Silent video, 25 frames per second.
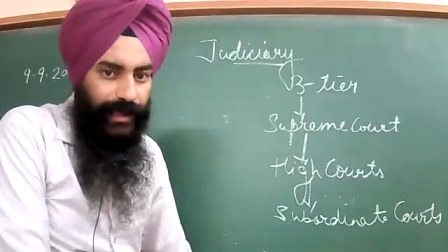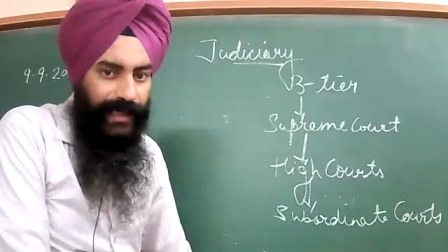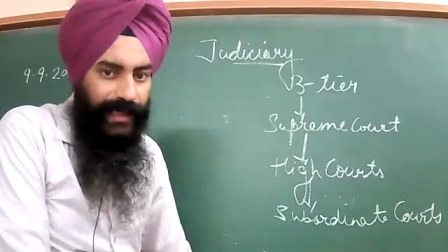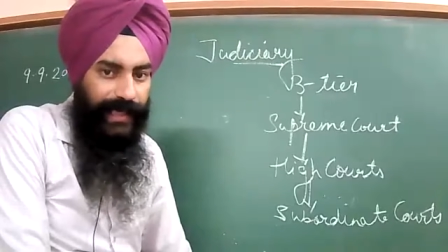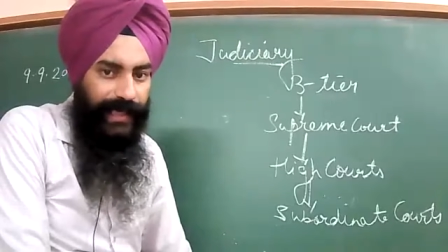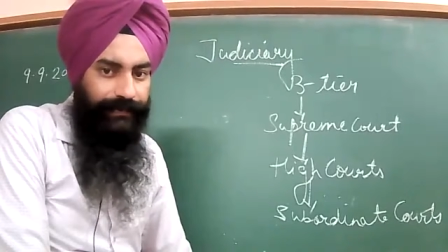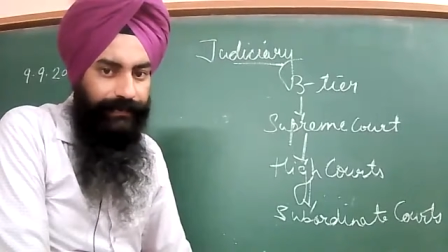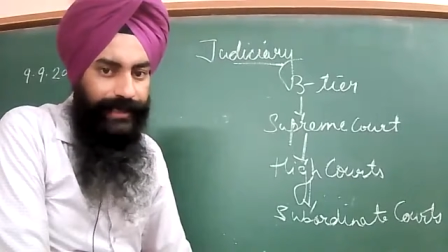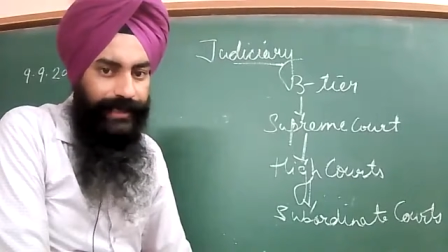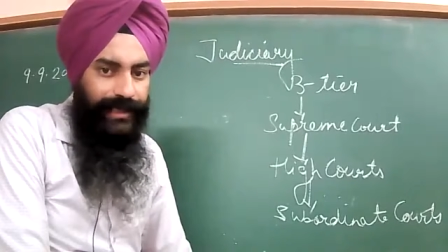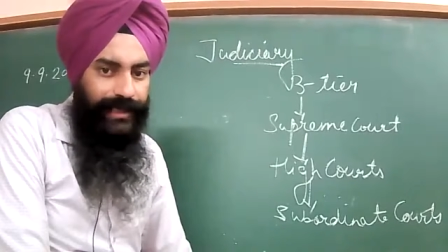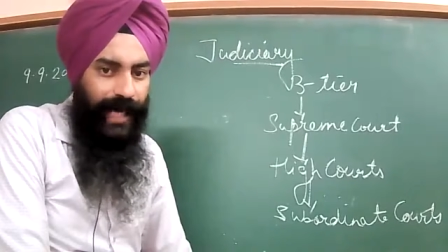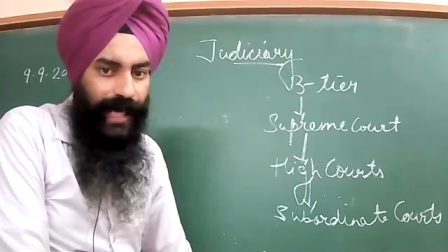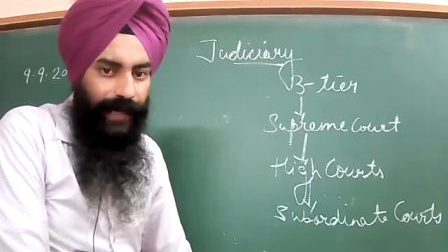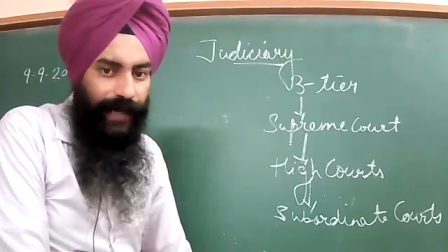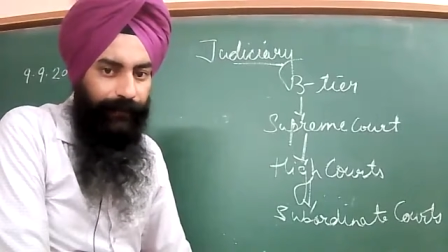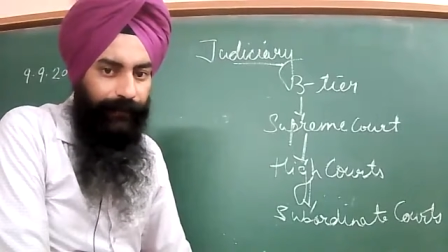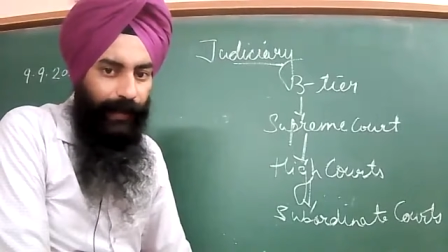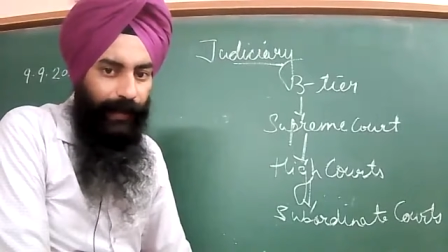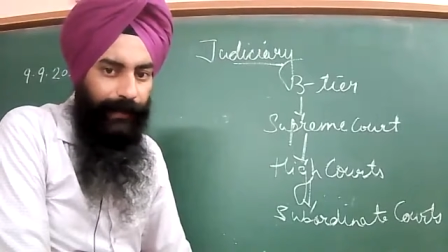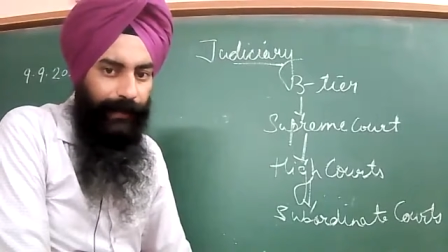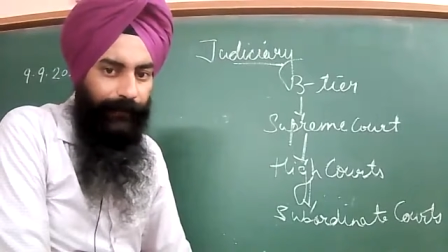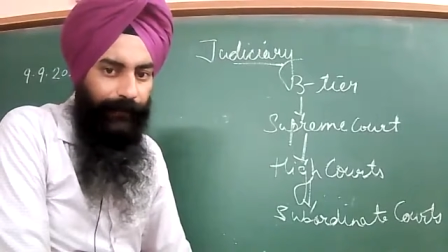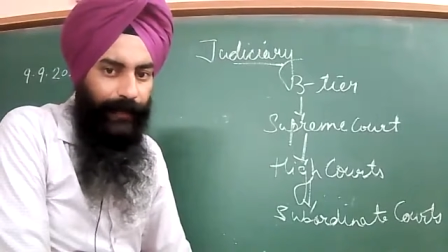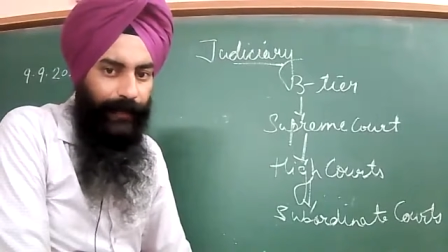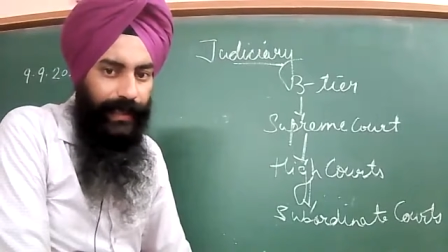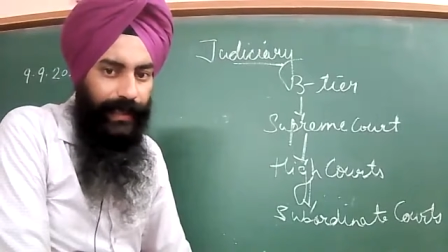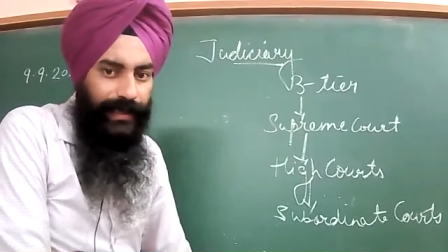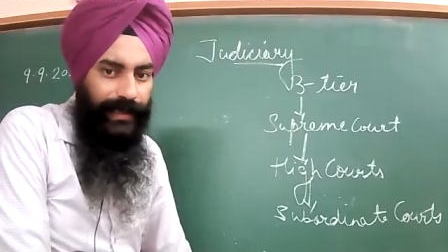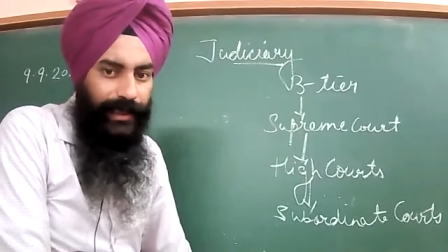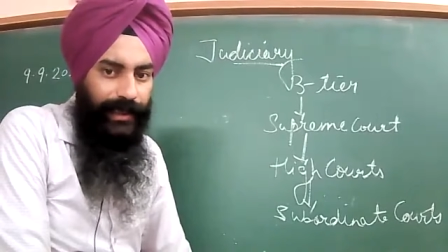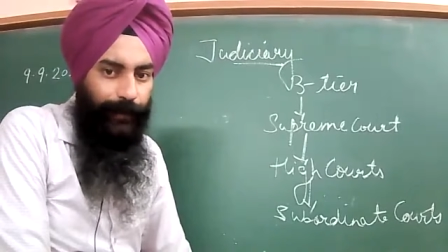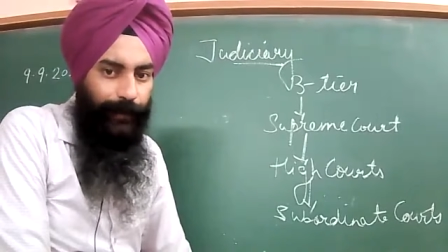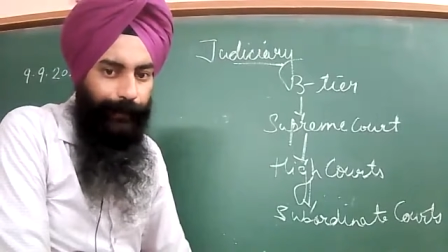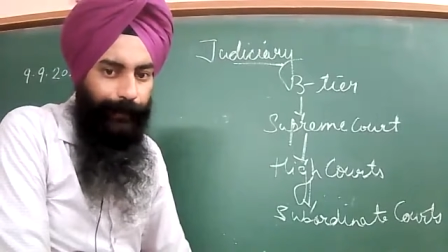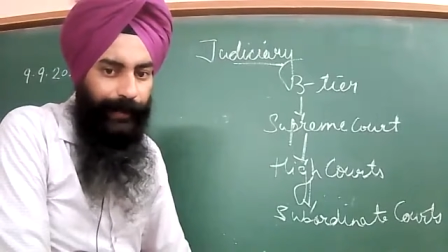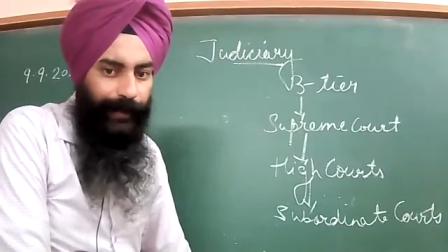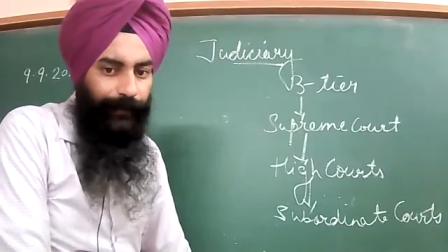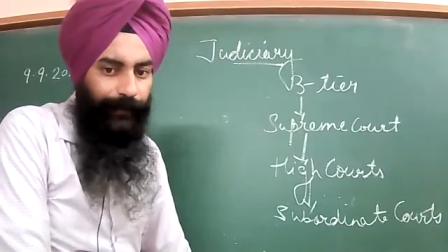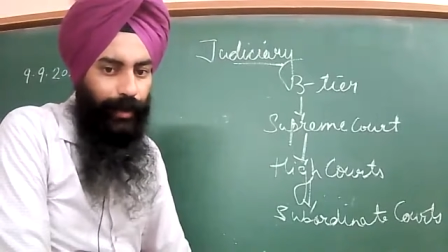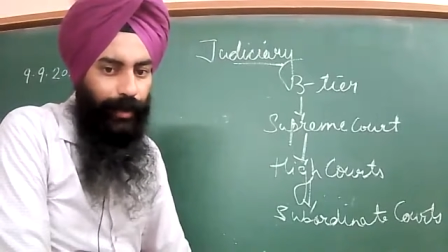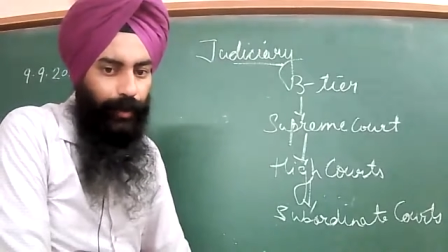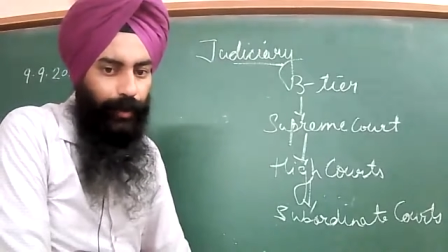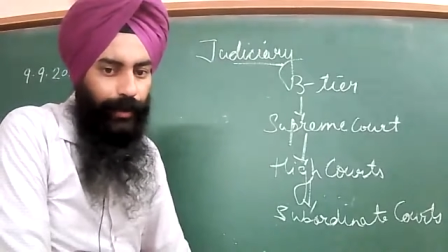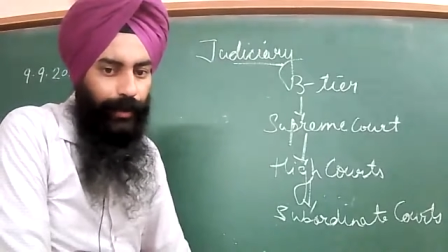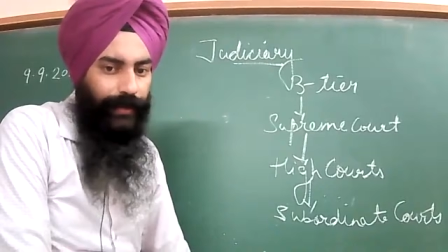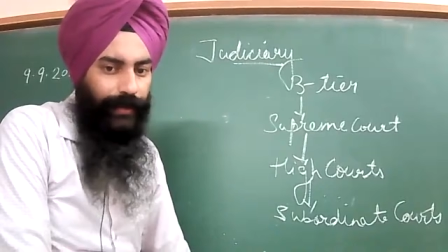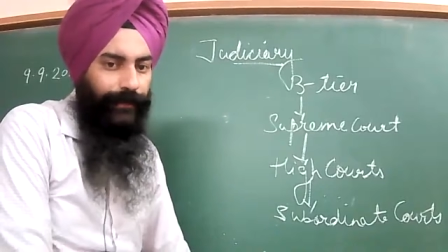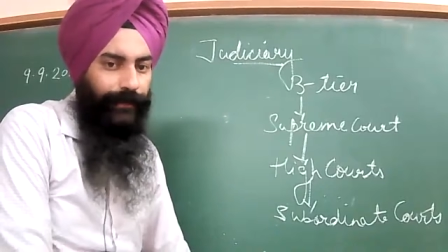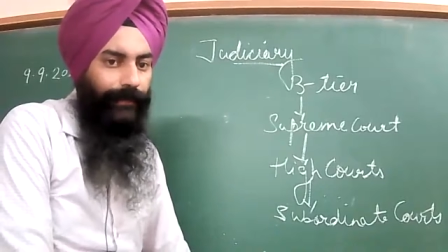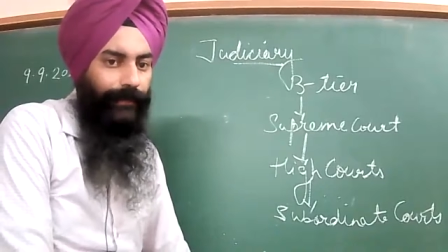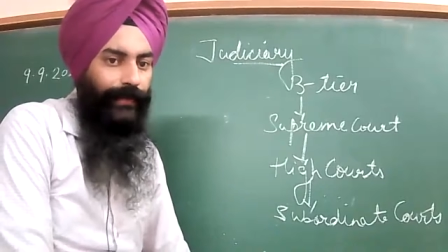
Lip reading: Let me start from the first, Supreme Court.